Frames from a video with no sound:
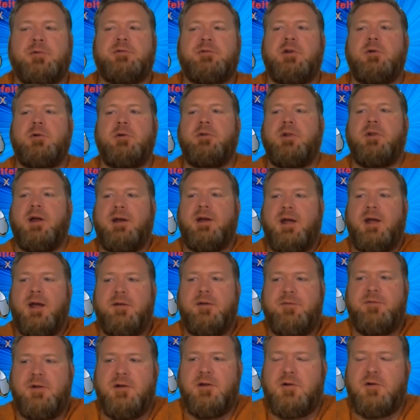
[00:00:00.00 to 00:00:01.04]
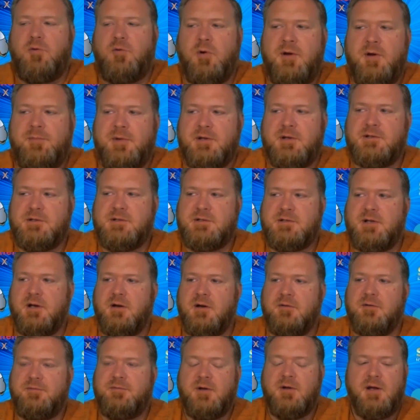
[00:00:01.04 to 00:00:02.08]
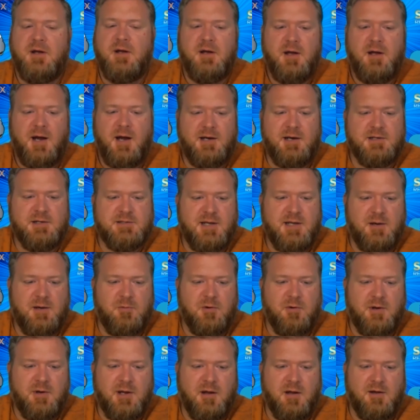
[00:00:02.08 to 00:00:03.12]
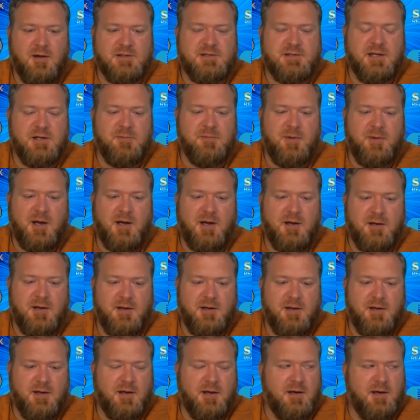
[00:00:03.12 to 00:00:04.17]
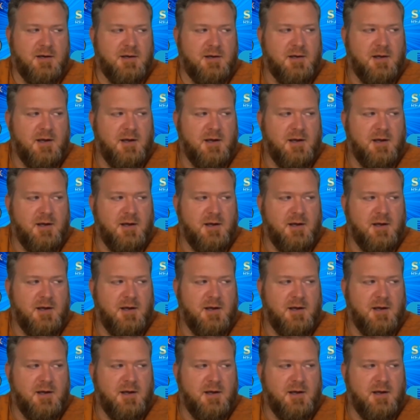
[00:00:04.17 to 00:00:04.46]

do with like heavy equipment and stuff? How does that work out? Like say you buy a